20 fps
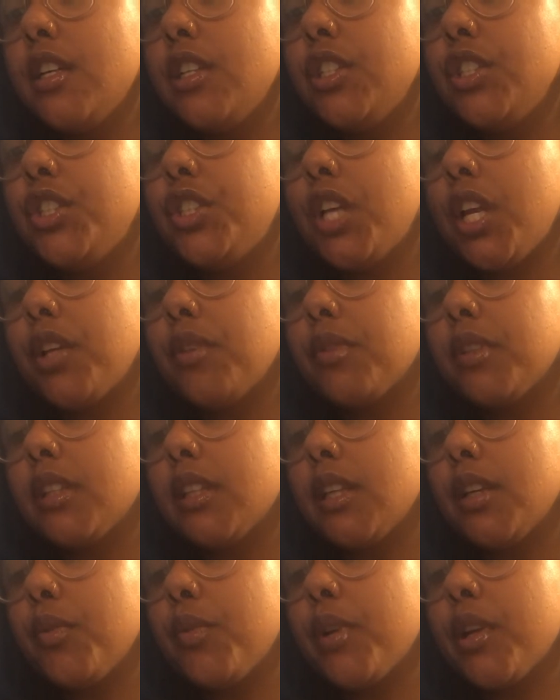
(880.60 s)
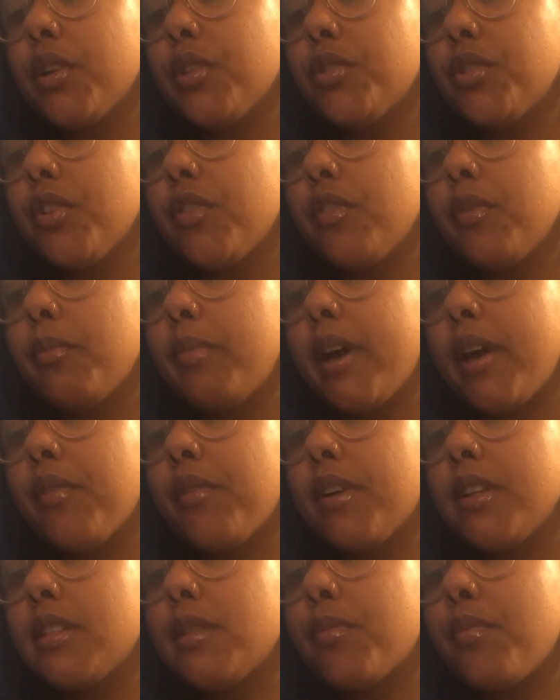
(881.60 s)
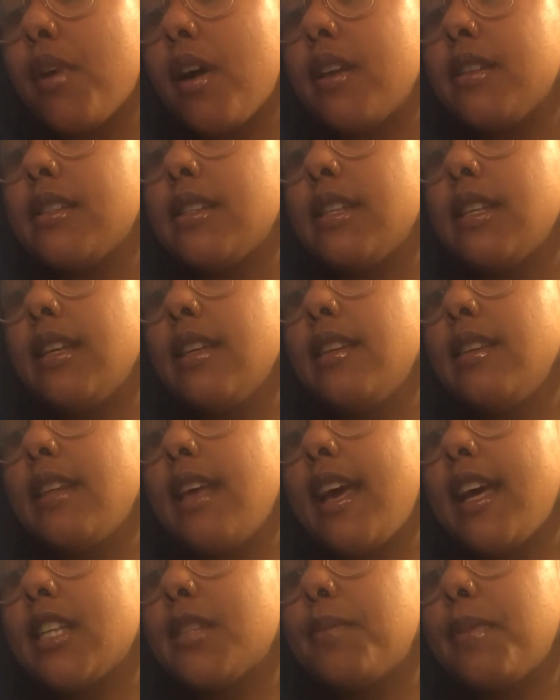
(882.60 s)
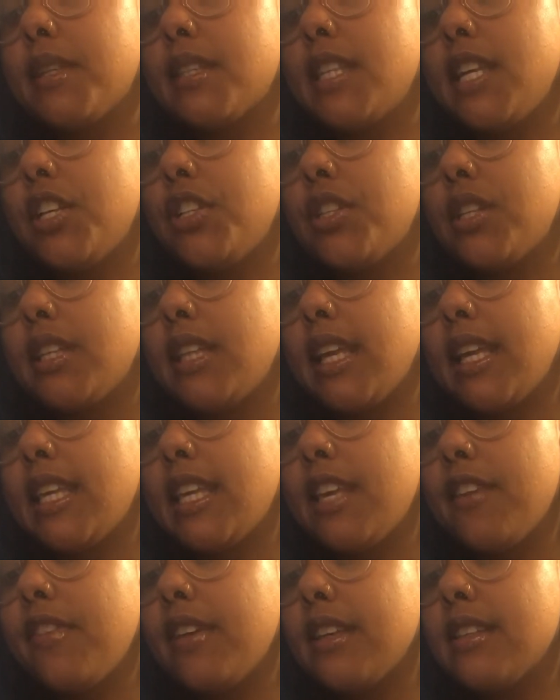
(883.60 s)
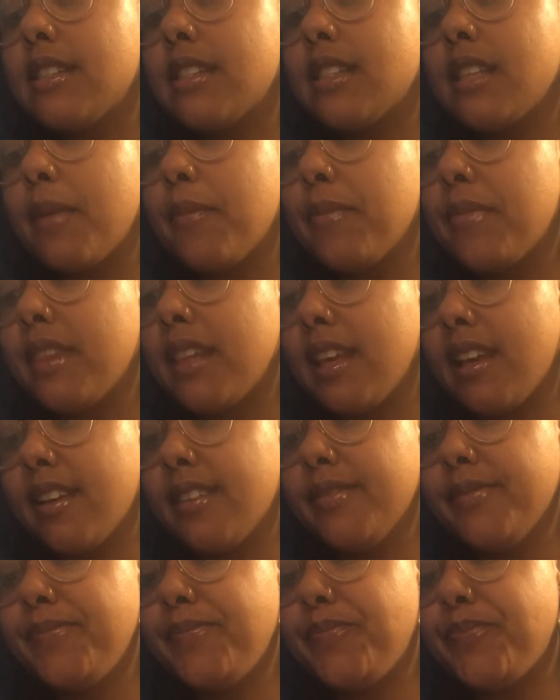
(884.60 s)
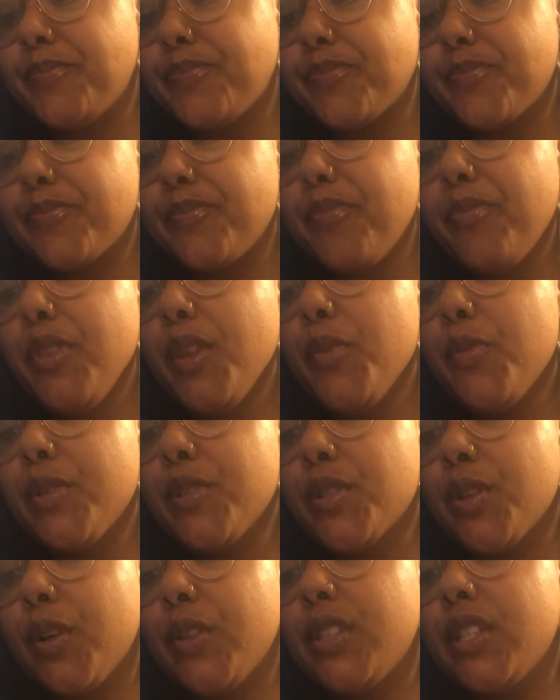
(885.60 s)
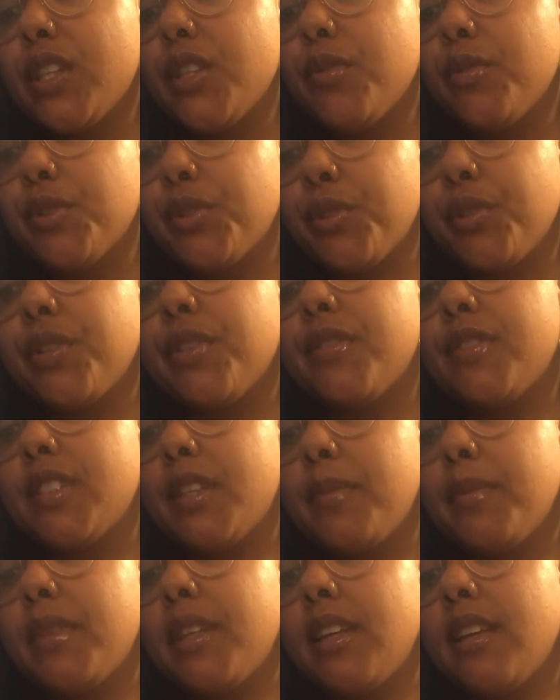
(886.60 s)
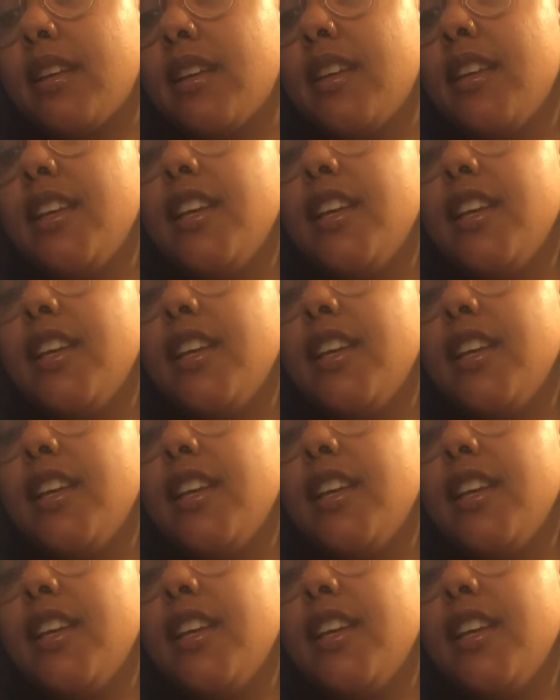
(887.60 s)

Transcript: Generally, we are driven by reciprocity, the expectation that giving something results in the return of something.